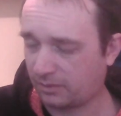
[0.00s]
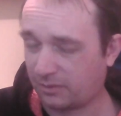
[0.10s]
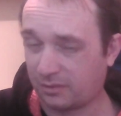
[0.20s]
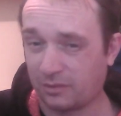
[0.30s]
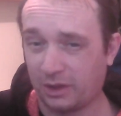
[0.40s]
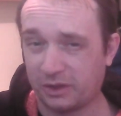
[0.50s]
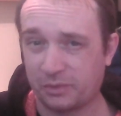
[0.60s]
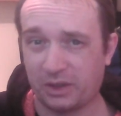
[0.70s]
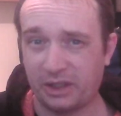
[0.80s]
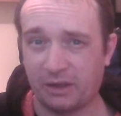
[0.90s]
Lost
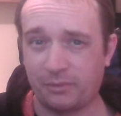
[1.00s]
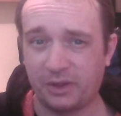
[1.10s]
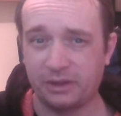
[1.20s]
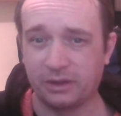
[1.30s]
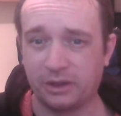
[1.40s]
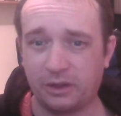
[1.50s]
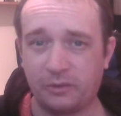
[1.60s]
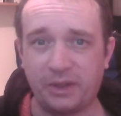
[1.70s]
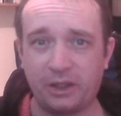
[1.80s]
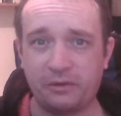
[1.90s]
Planet I played a little
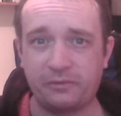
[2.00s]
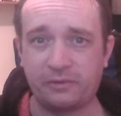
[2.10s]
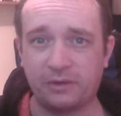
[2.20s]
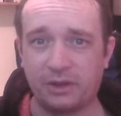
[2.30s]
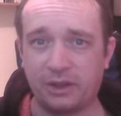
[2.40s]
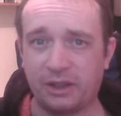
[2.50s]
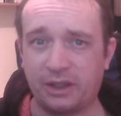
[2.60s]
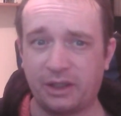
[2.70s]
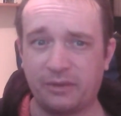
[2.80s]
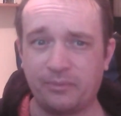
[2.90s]
bit of.
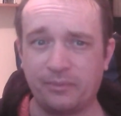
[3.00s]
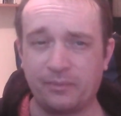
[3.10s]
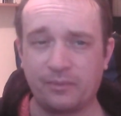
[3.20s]
I